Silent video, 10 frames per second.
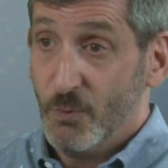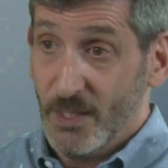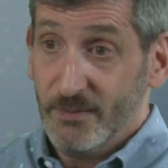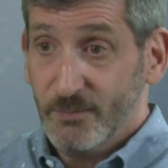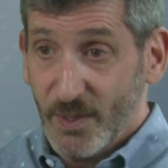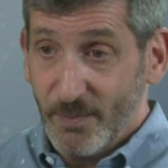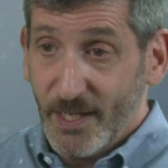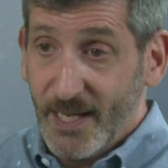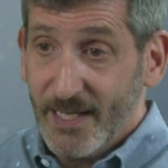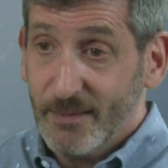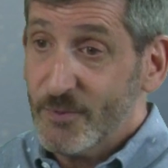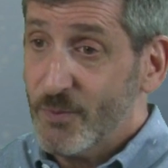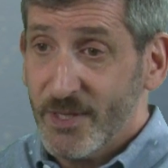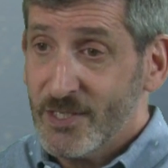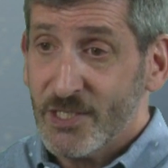Well, what about
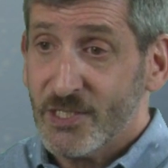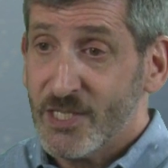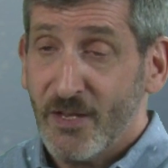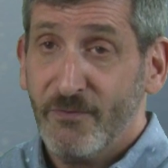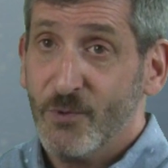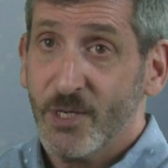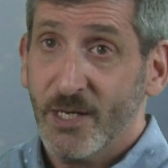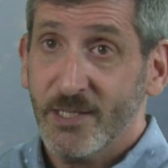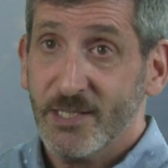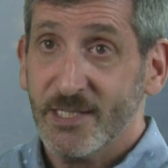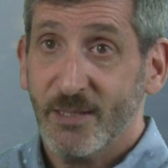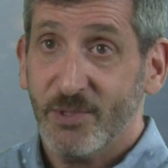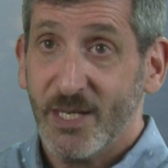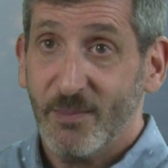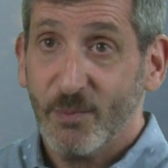atoms? Well, they're just self-organizing
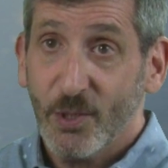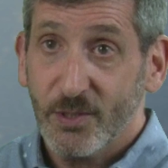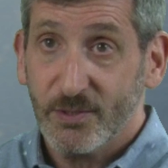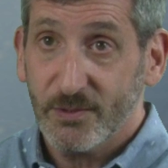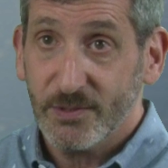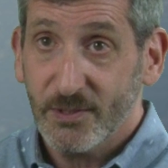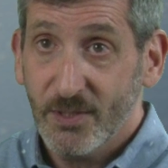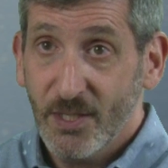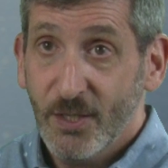subatomic particles,